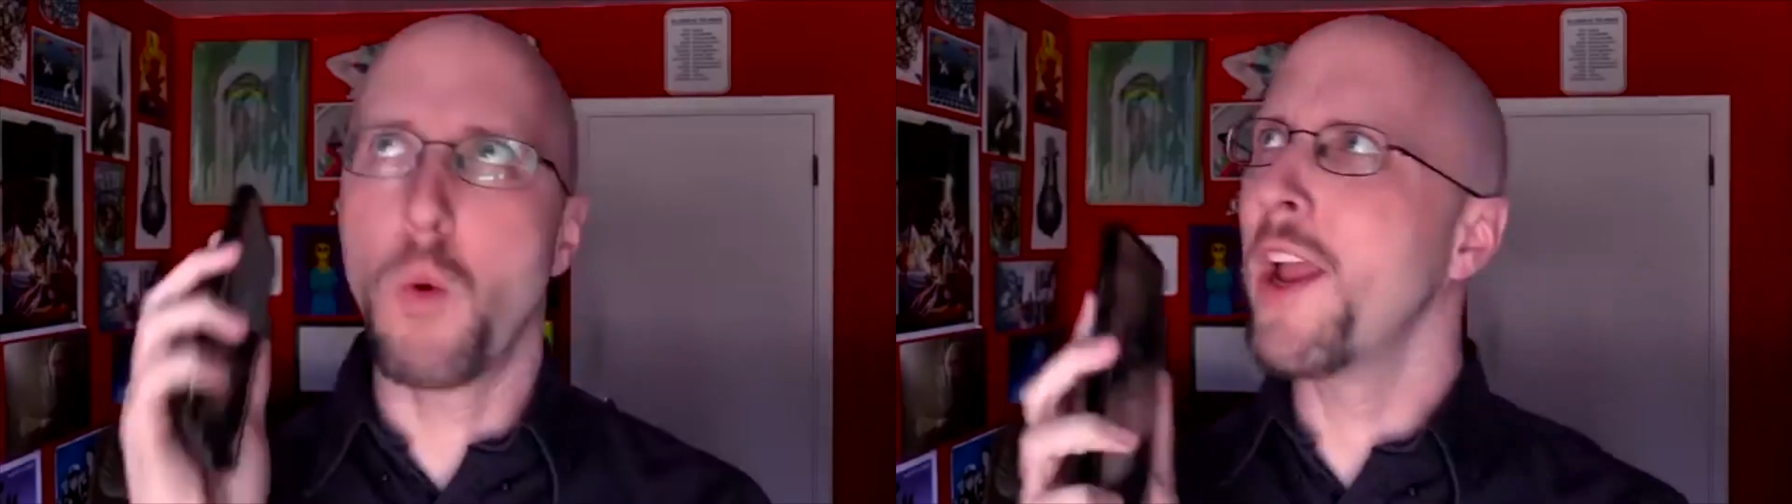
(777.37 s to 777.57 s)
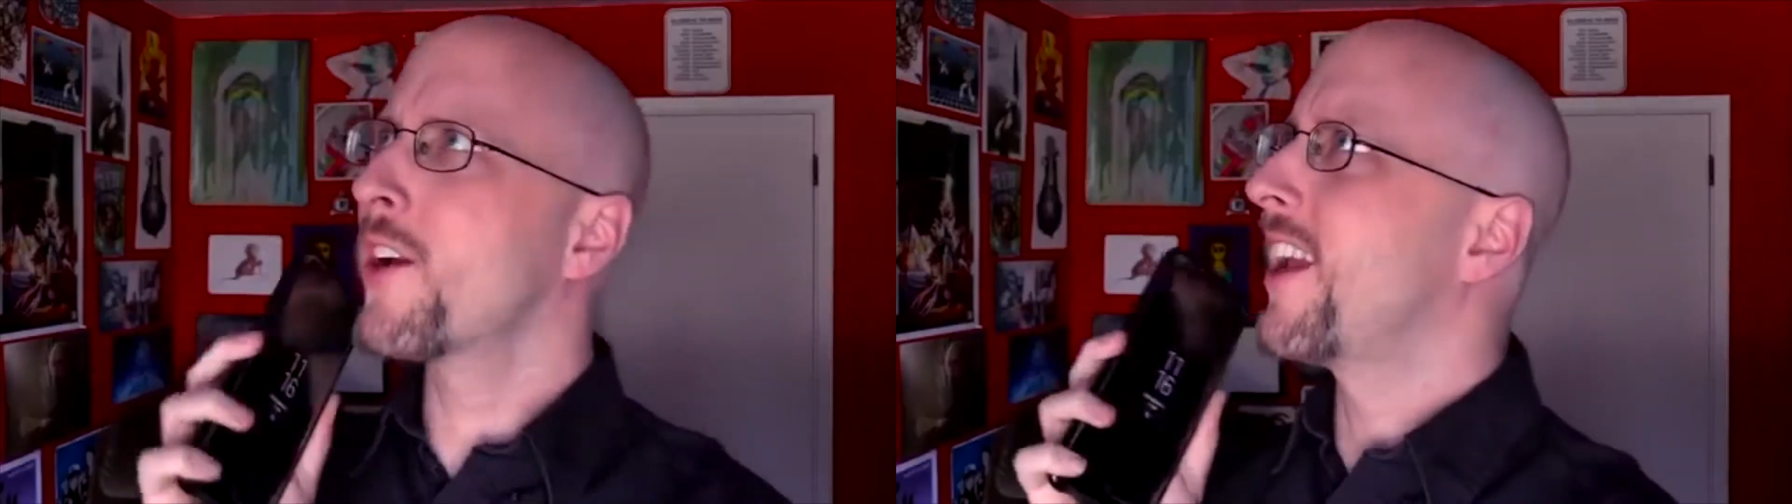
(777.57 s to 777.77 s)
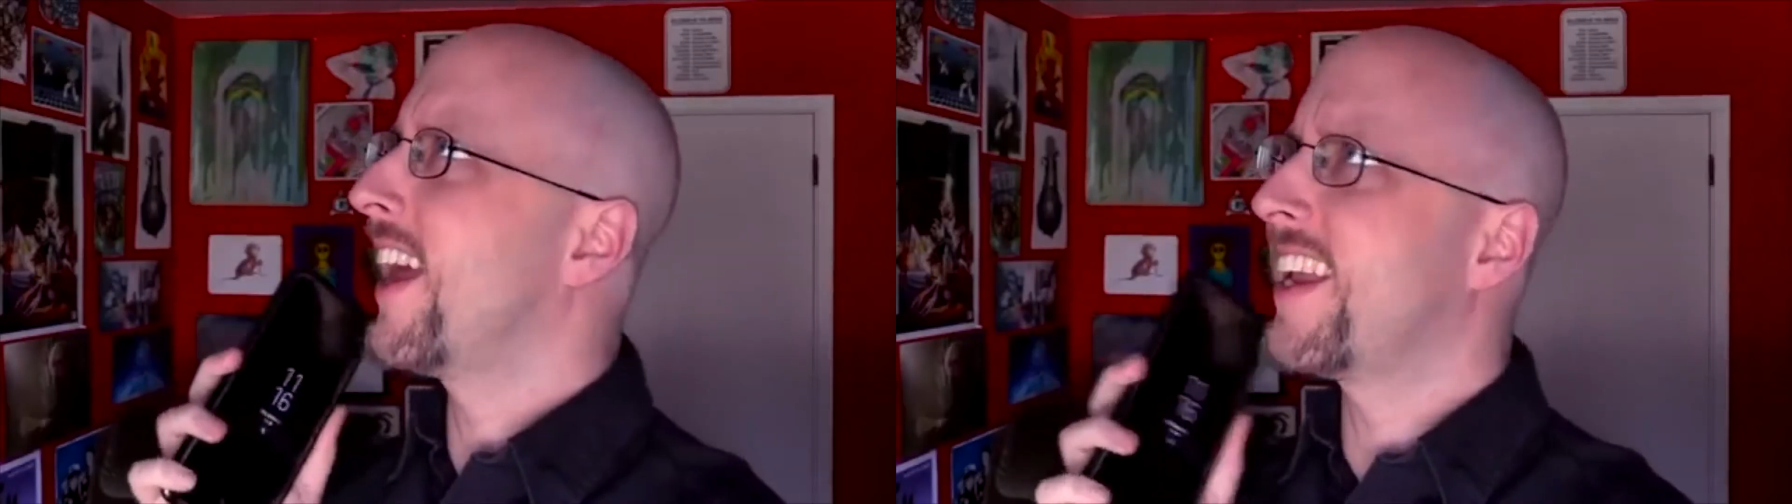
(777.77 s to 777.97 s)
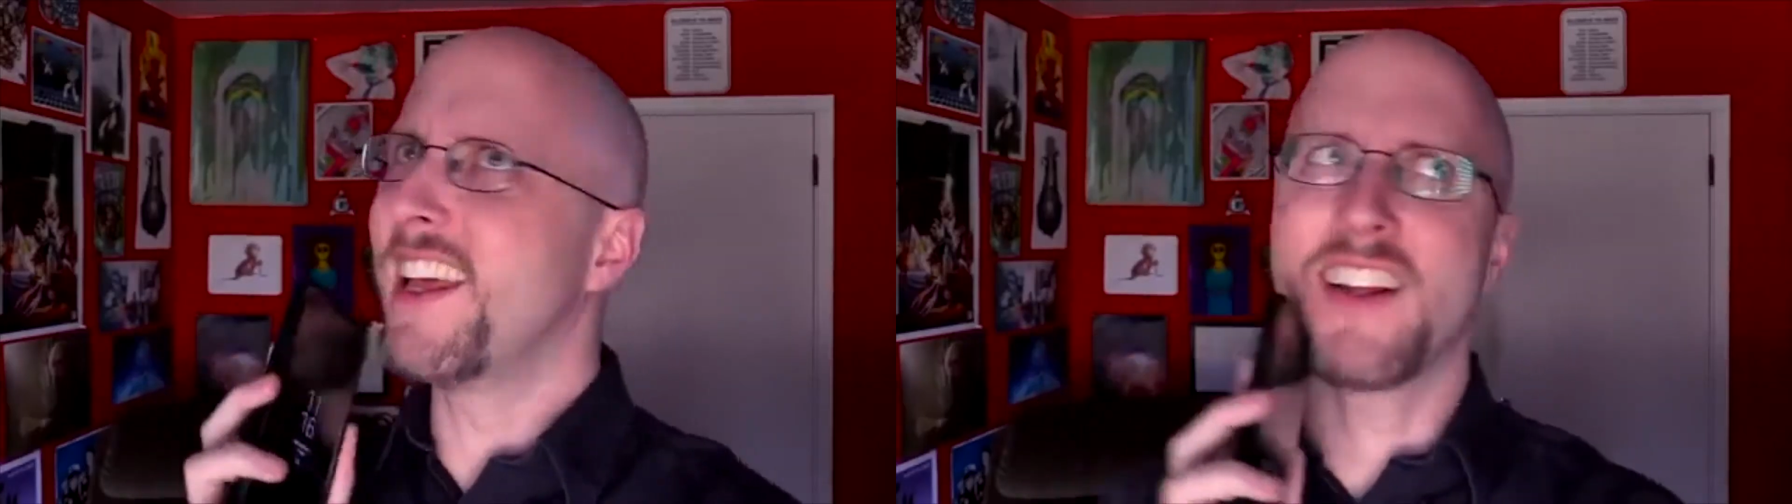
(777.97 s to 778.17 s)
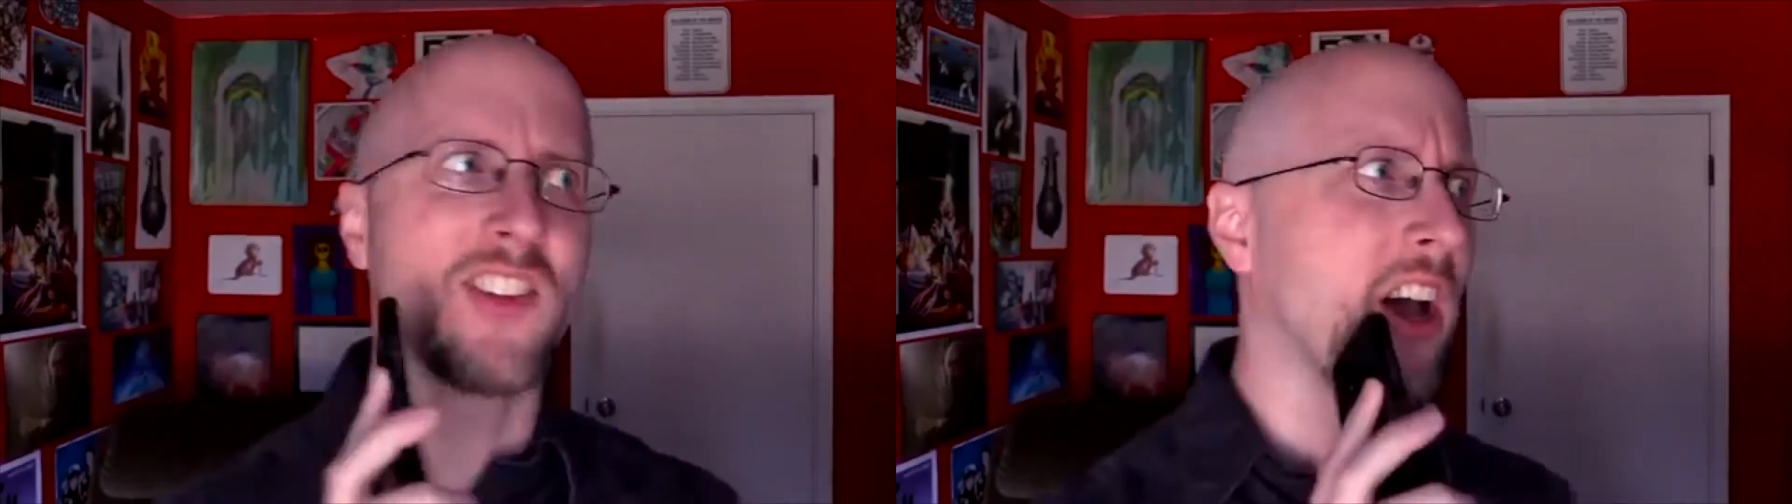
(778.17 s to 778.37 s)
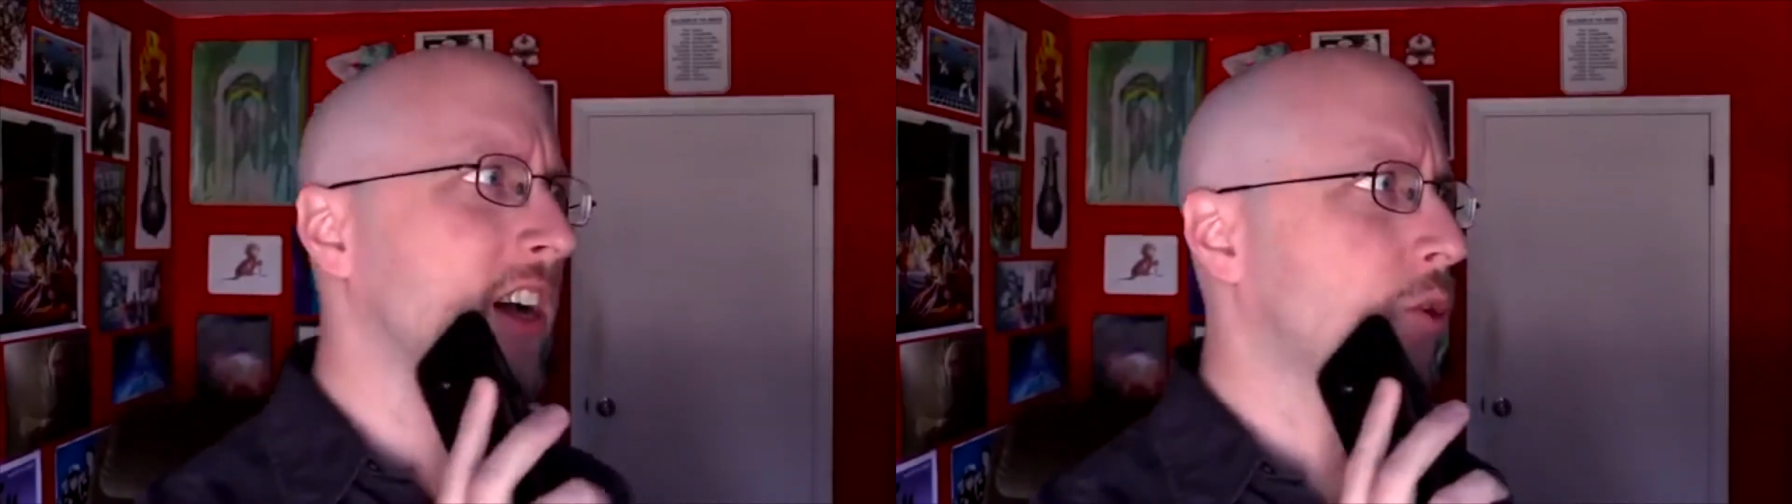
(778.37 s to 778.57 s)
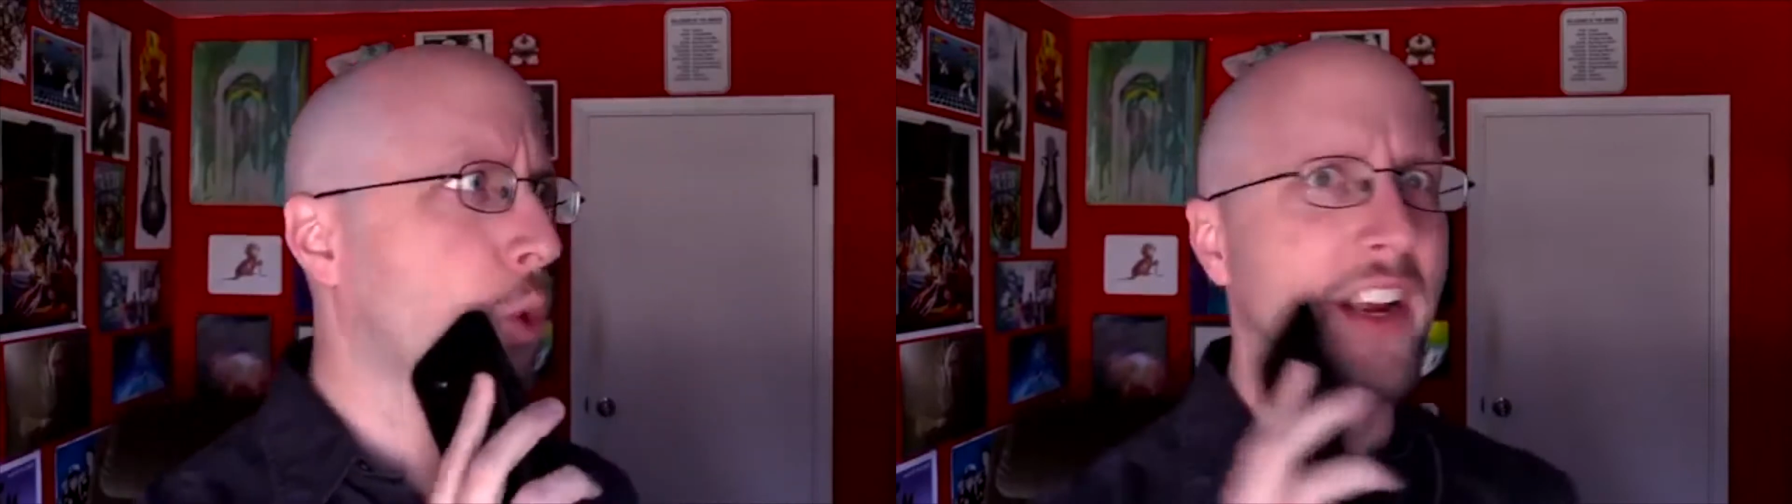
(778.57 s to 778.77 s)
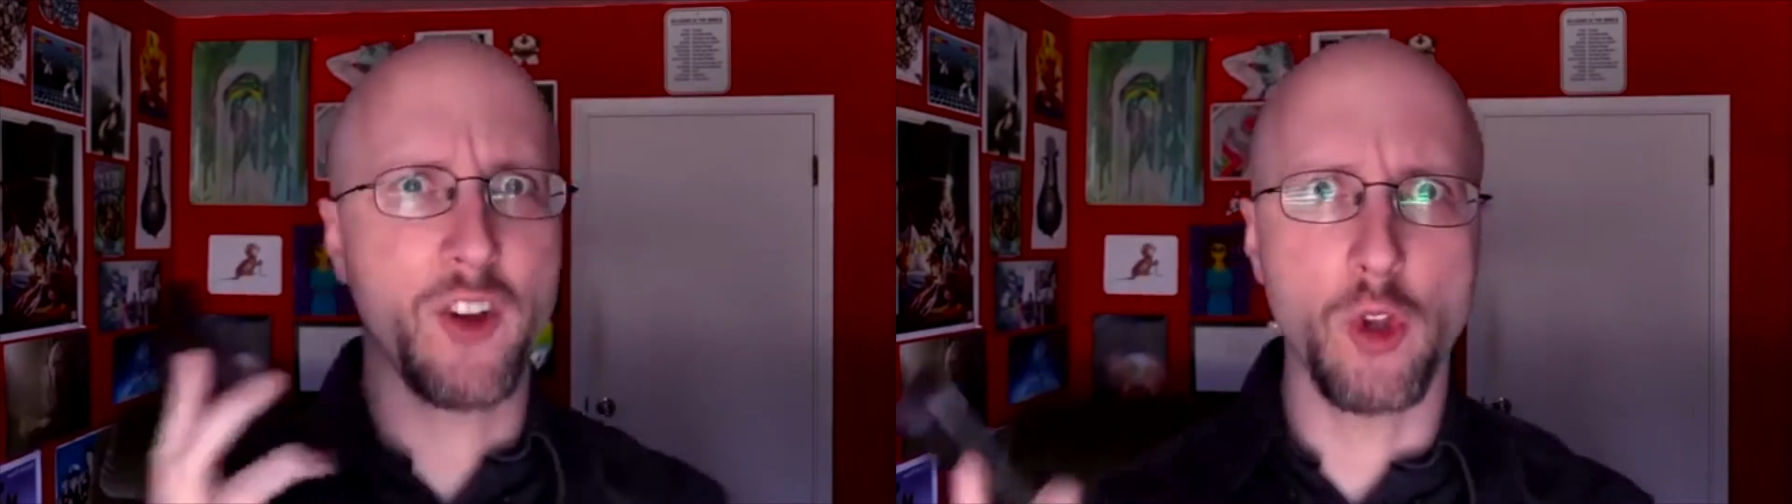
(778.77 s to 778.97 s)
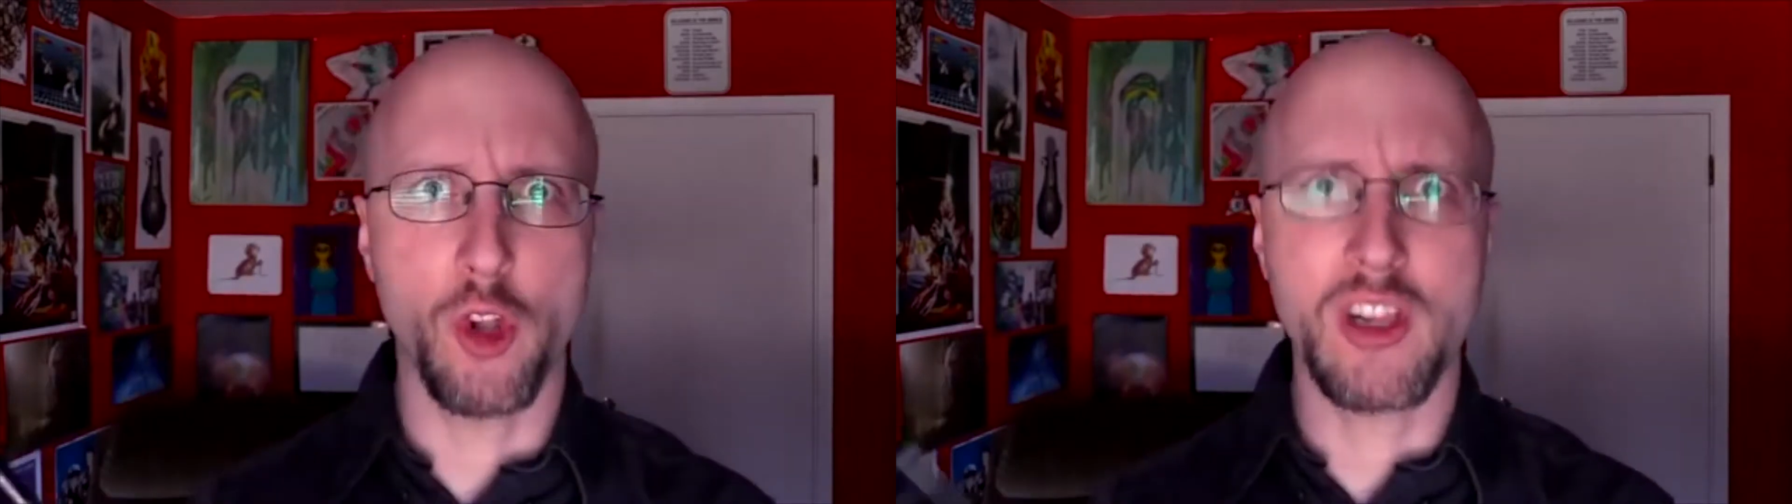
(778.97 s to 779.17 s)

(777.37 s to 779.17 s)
Where can I get a tux where I don't look